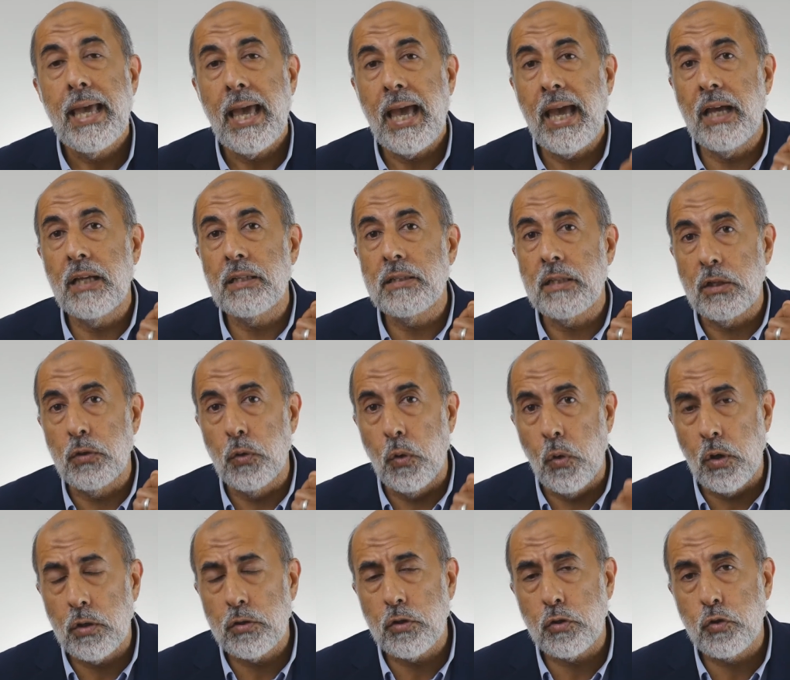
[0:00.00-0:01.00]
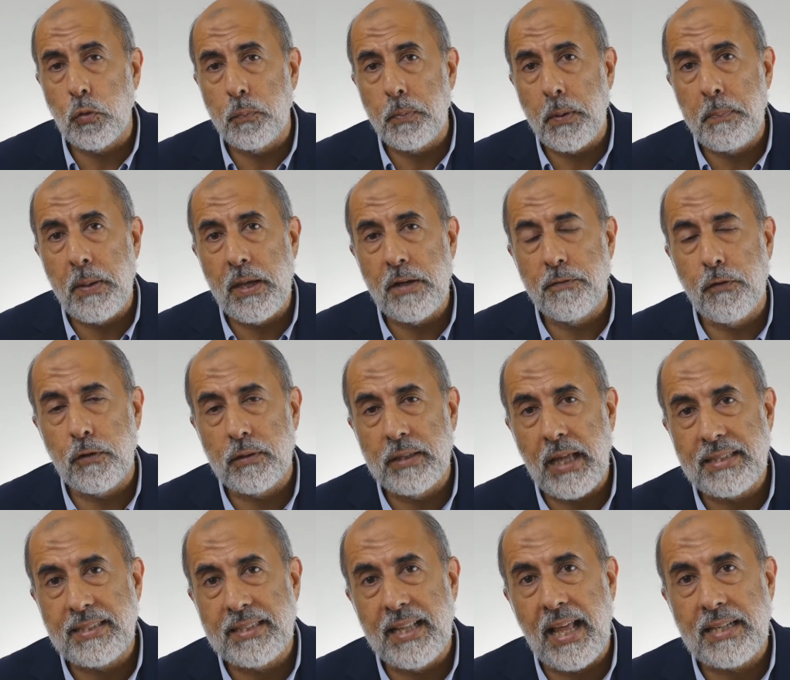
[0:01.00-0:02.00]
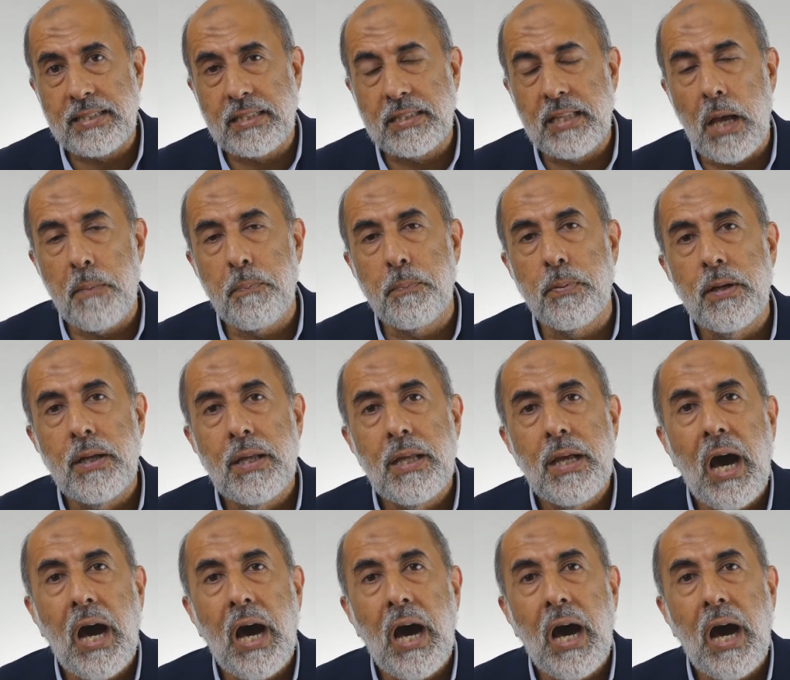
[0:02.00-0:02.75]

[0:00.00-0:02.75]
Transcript: And in order to prepare for that next step,